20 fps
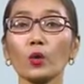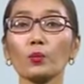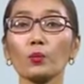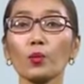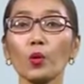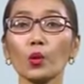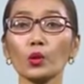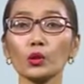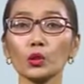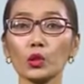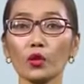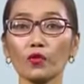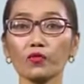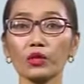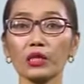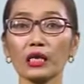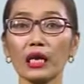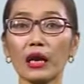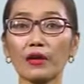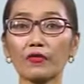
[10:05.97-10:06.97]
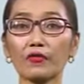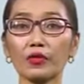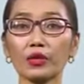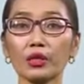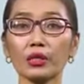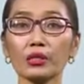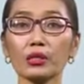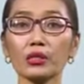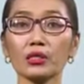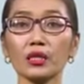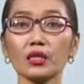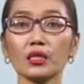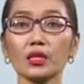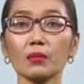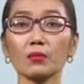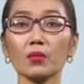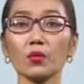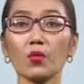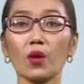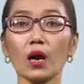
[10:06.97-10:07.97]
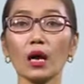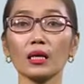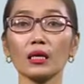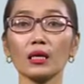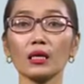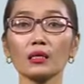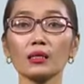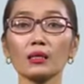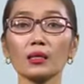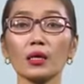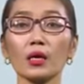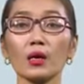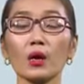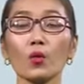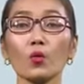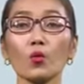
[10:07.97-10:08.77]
composed of the Africans and the Mawalas,